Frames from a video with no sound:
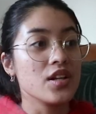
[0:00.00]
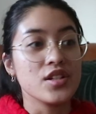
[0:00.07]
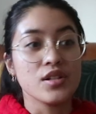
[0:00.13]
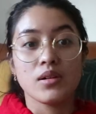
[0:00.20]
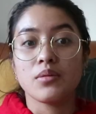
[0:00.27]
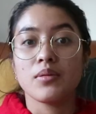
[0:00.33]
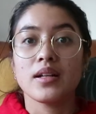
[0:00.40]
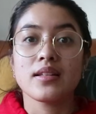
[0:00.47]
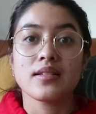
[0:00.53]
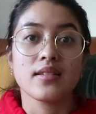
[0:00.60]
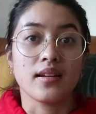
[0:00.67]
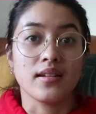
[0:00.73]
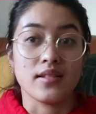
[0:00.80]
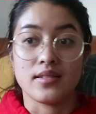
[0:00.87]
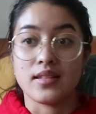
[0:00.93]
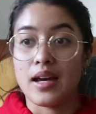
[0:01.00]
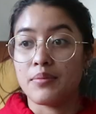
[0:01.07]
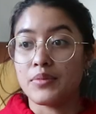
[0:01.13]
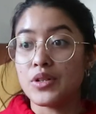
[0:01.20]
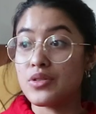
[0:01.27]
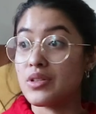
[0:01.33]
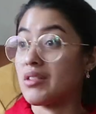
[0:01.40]
Do it while listening to
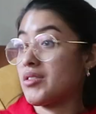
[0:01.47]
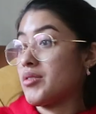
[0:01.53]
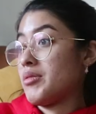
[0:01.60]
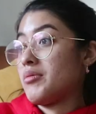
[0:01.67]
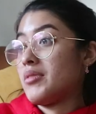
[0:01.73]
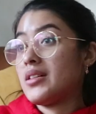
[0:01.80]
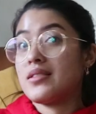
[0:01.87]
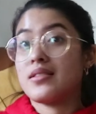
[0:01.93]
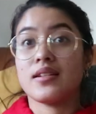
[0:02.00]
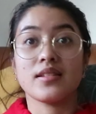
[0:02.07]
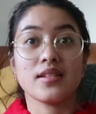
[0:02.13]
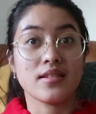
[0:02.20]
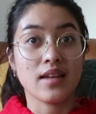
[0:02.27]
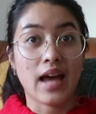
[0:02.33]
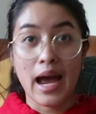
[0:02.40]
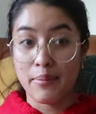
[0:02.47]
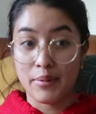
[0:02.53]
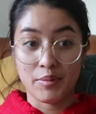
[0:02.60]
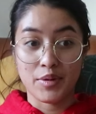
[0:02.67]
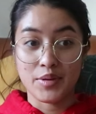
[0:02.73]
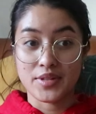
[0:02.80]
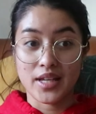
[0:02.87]
sad music, do it while listening to
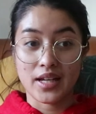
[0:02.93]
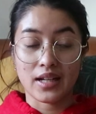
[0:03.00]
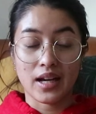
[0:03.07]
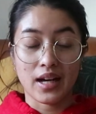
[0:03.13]
happy music.